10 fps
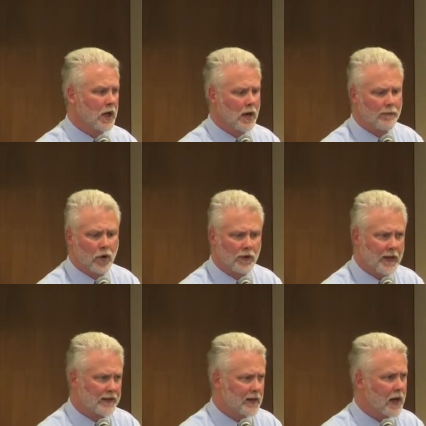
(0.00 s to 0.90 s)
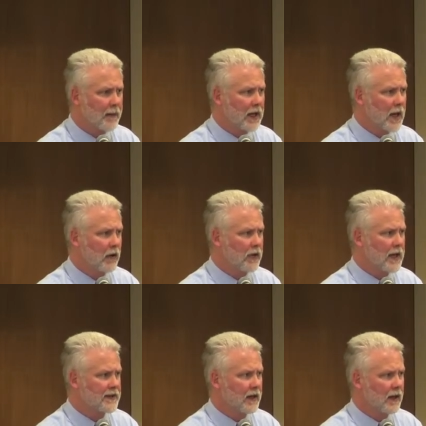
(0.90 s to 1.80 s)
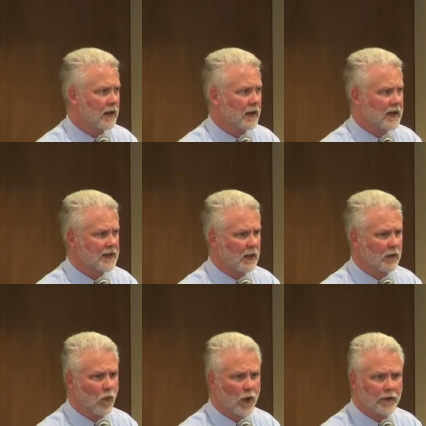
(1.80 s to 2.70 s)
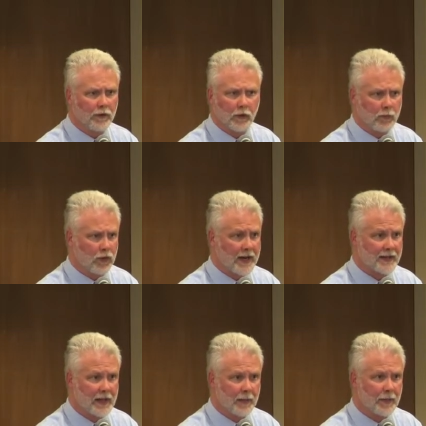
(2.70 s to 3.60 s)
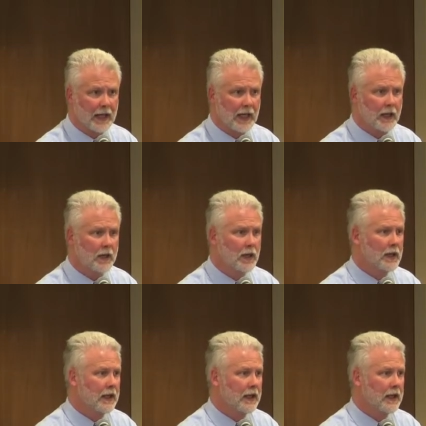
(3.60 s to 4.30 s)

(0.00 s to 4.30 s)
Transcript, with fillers: a book that's coming out gets a, gets a wonderful press campaign,